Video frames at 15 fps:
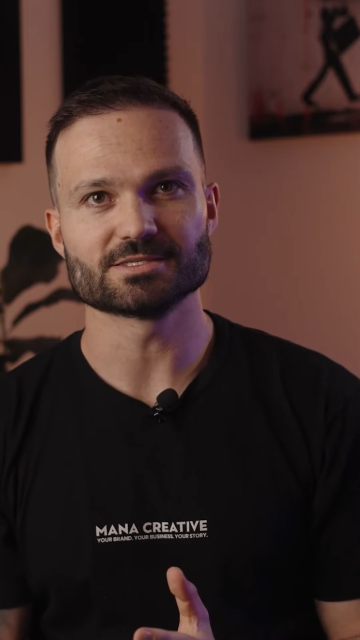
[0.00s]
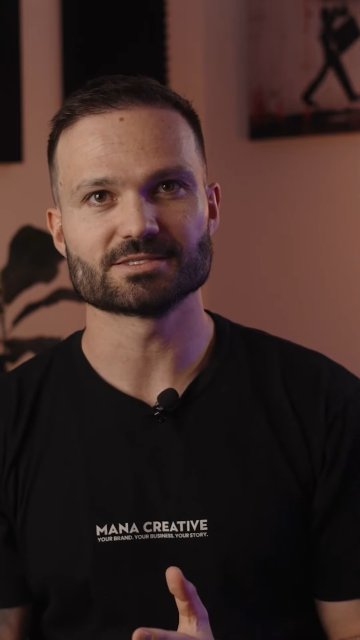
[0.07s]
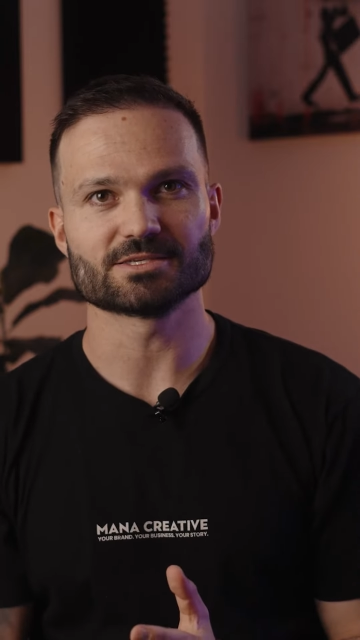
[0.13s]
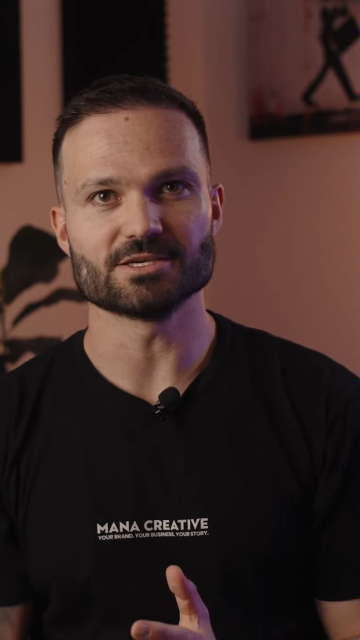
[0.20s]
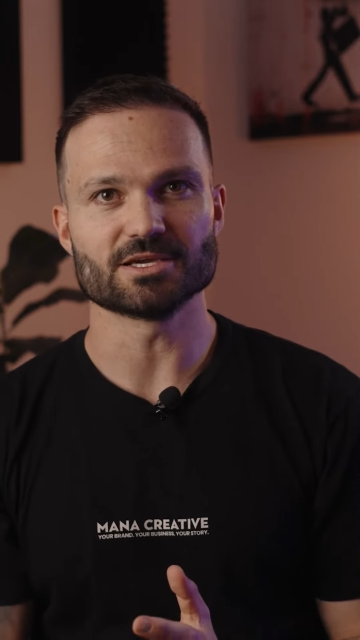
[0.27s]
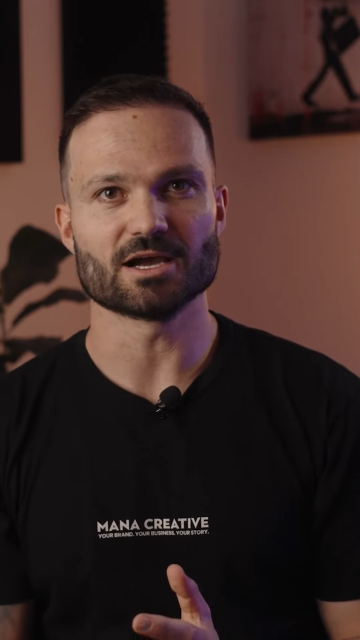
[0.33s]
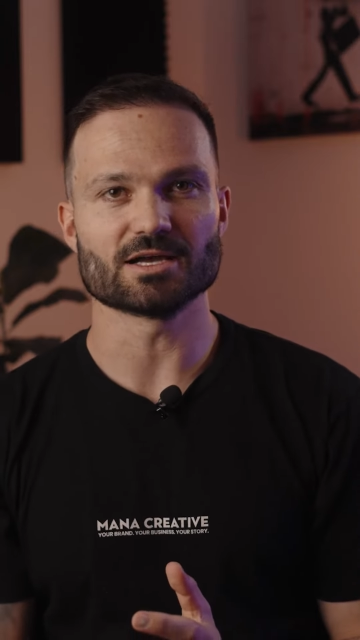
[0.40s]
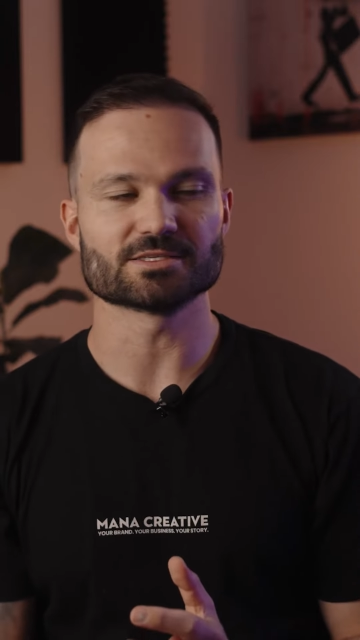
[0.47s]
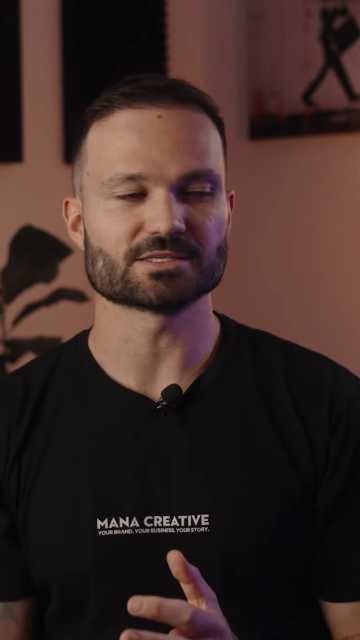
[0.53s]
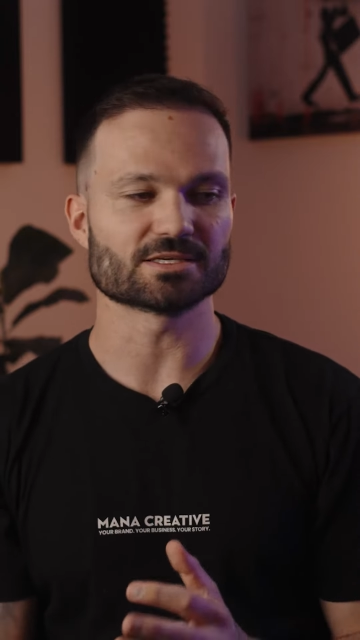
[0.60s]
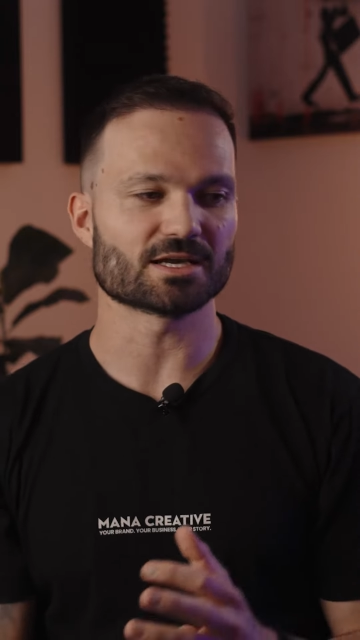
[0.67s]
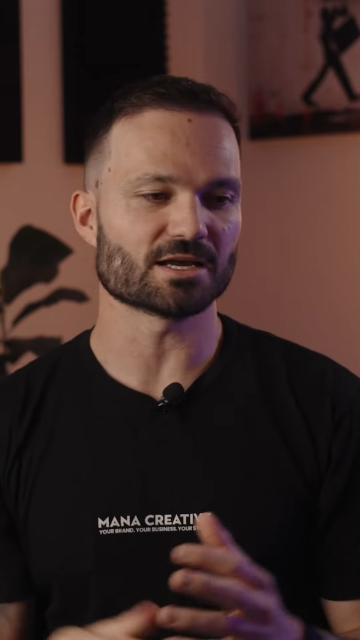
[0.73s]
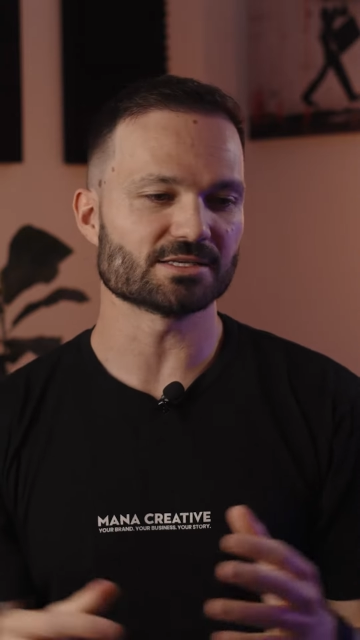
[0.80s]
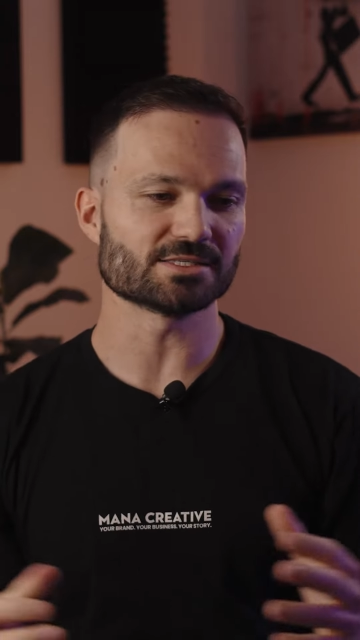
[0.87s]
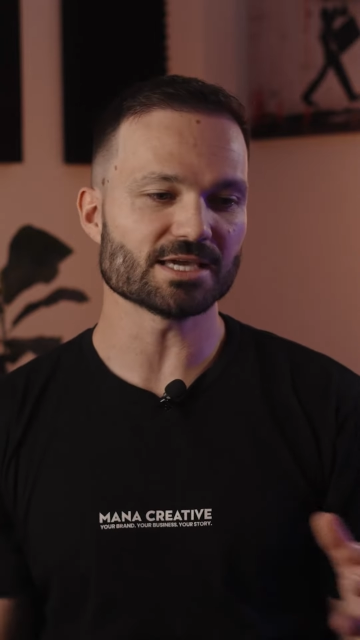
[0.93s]
so you guys can
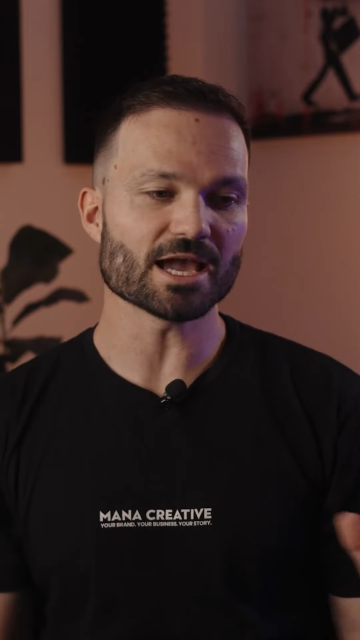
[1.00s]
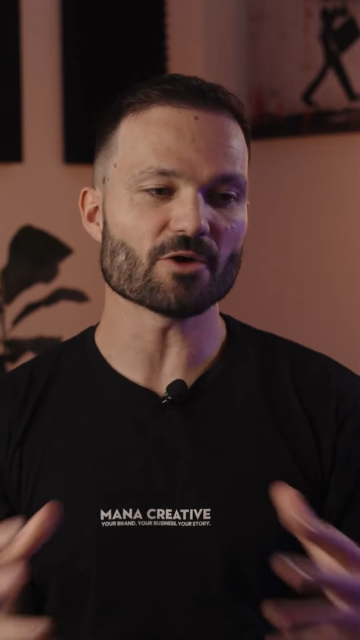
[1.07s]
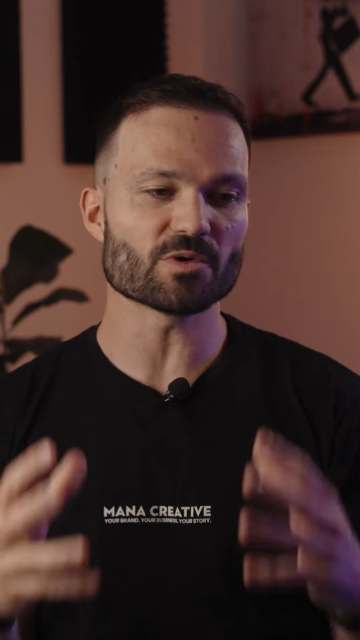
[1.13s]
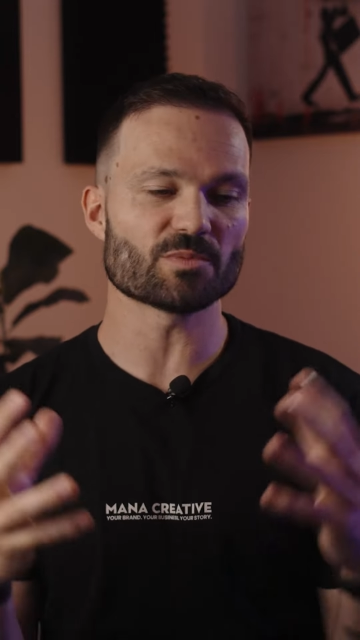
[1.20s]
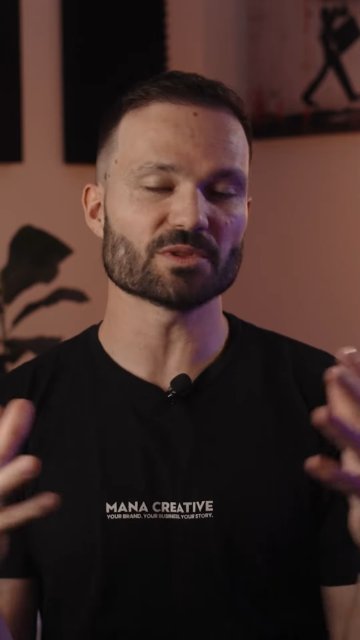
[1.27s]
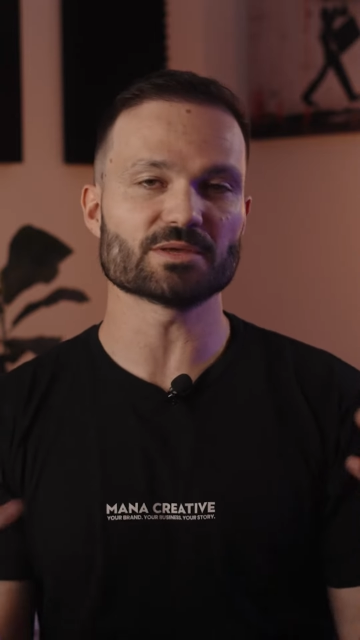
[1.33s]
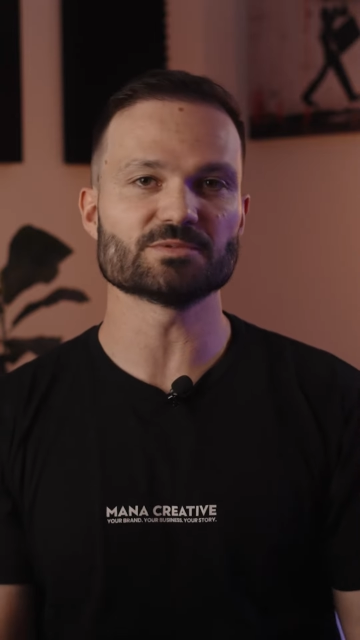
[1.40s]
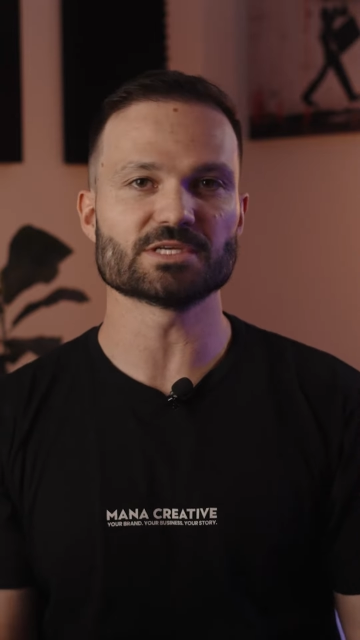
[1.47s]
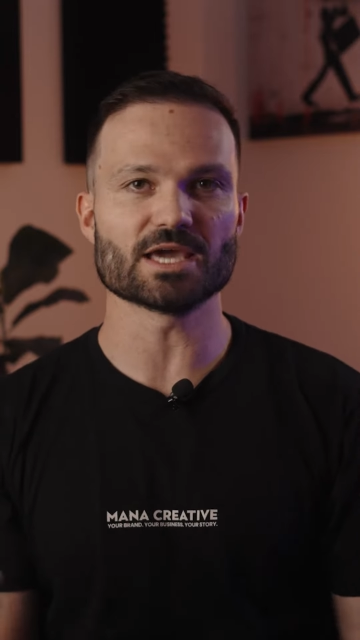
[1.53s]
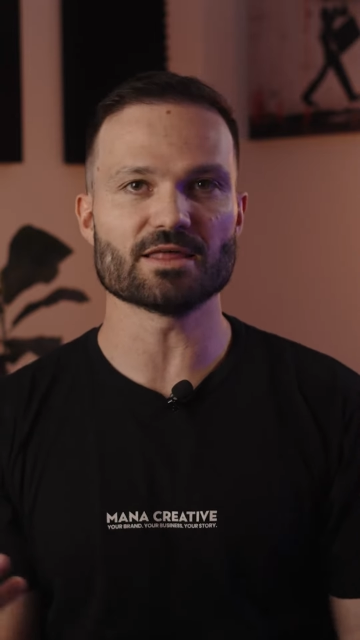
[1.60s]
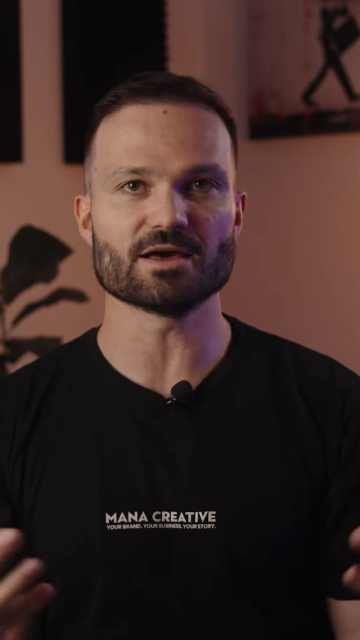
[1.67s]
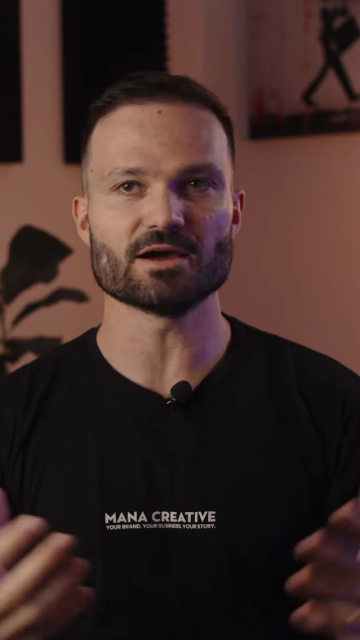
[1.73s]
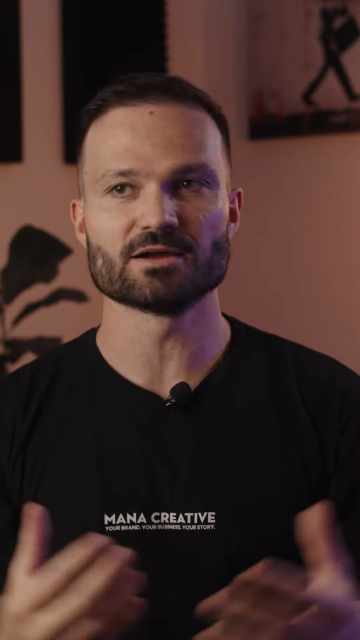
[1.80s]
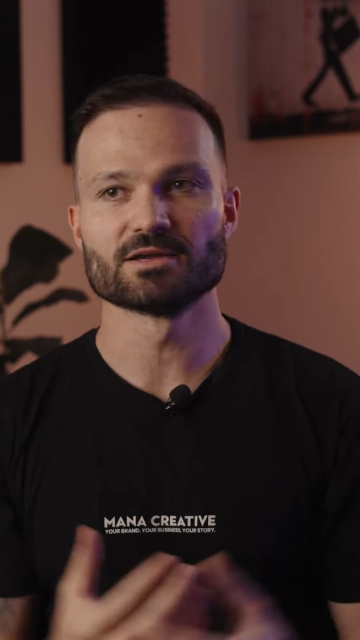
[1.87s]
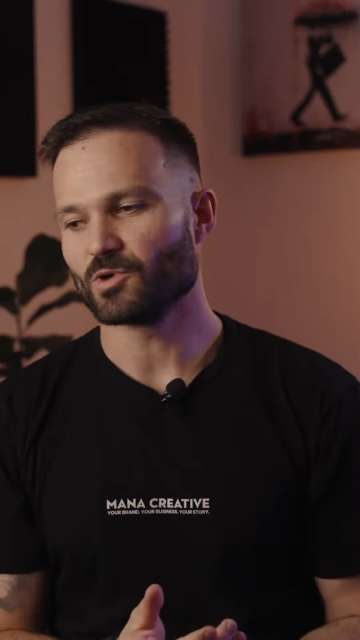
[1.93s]
kind of see how we put them together.